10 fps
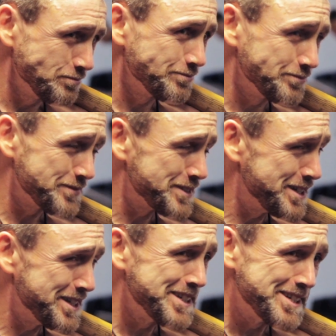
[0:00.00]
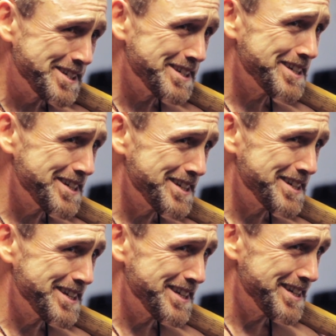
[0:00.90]
life is
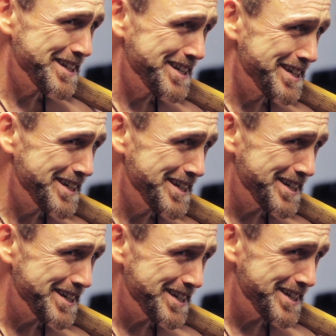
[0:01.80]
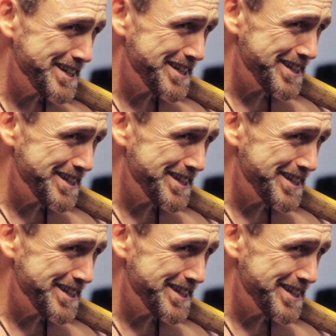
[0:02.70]
transformed. And for sure,